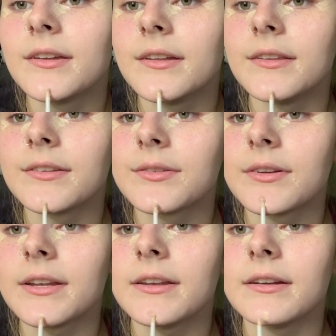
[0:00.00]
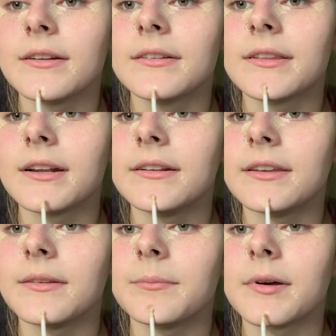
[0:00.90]
And this one right here that I
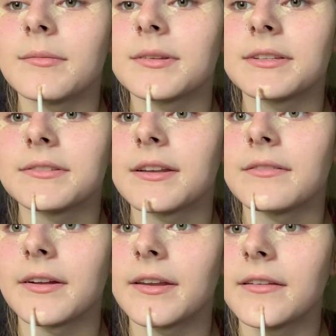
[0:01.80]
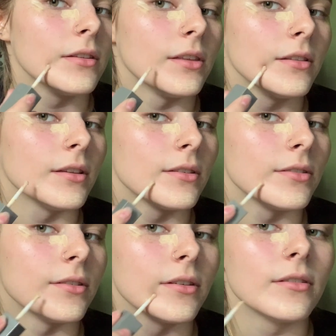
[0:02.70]
didn't pop because it's not ready. I think that's a
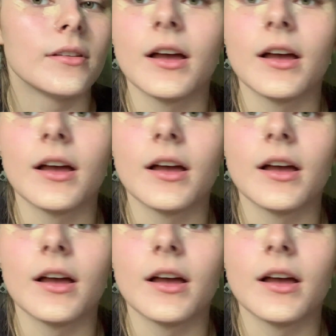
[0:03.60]
zit.